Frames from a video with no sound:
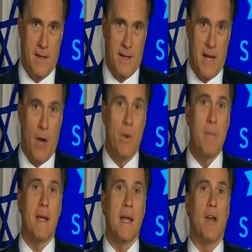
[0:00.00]
Now, we
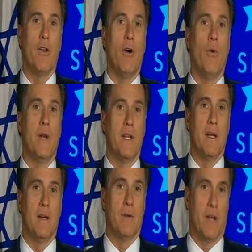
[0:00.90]
may not know when
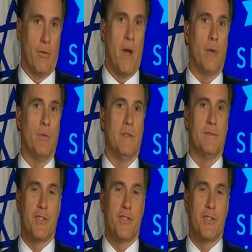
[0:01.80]
Iran will